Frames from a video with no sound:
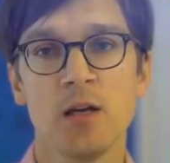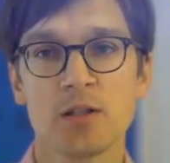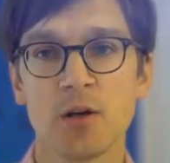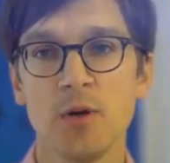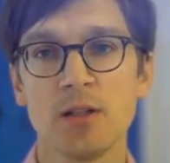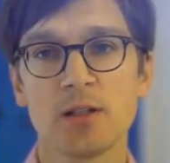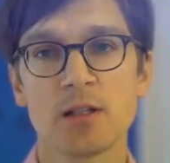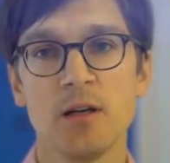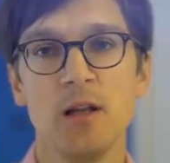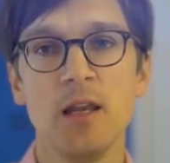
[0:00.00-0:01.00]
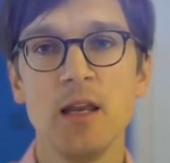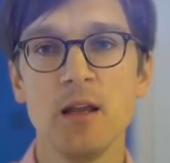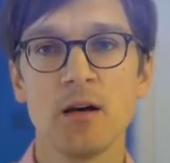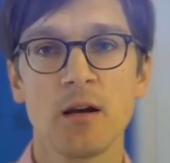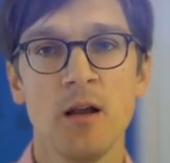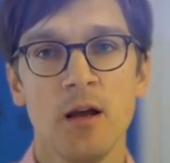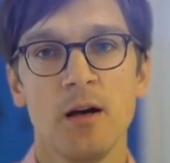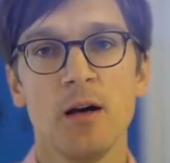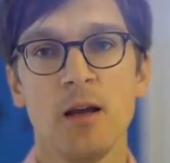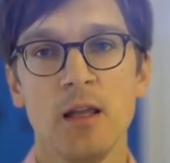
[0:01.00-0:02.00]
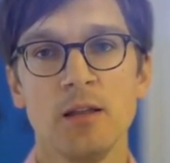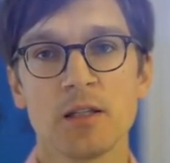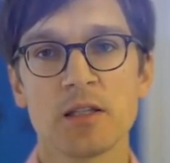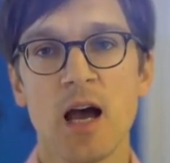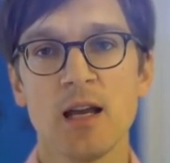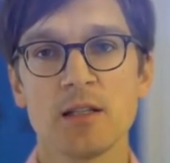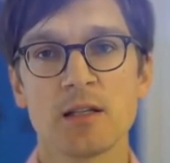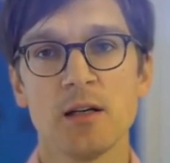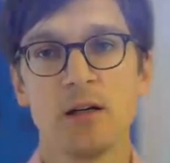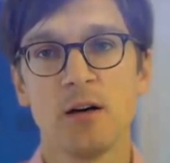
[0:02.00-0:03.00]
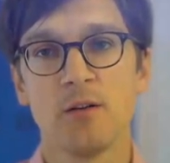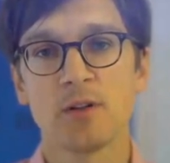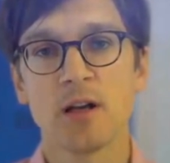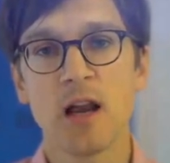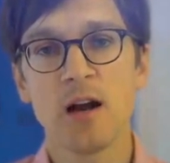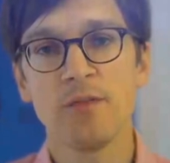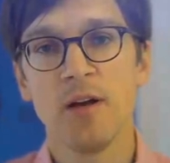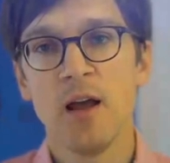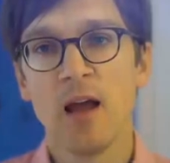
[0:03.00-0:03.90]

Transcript: so it's linear uh, in the size uh, of the graph.